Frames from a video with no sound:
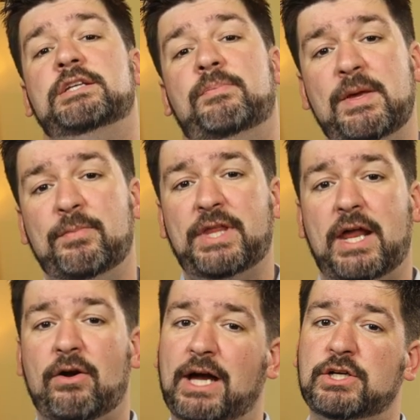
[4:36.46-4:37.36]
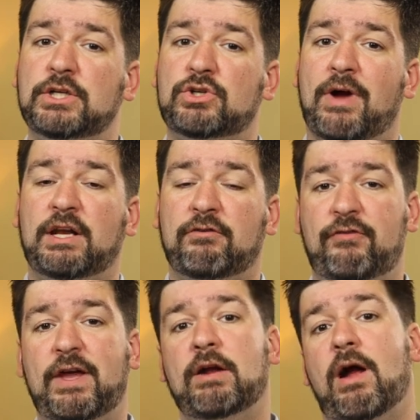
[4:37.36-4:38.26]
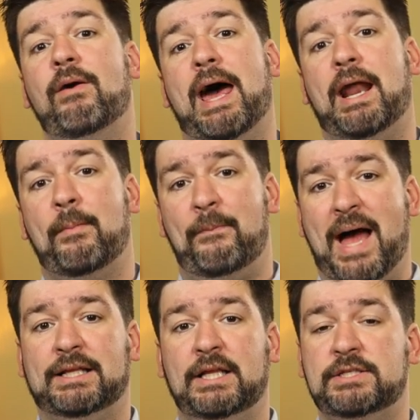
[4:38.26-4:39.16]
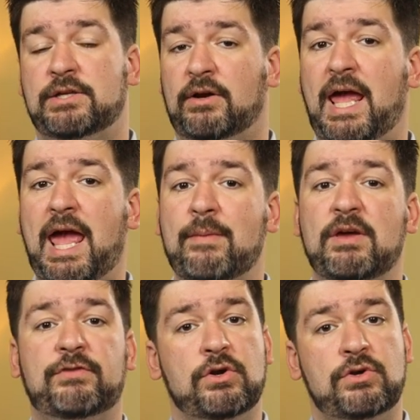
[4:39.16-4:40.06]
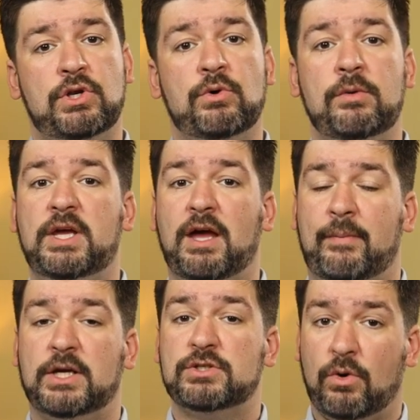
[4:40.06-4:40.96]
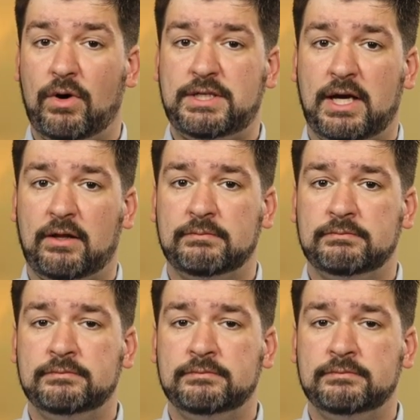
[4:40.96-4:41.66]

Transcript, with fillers: to people that are actually trying to figure out how to balance their game if they're new to becoming a storyteller.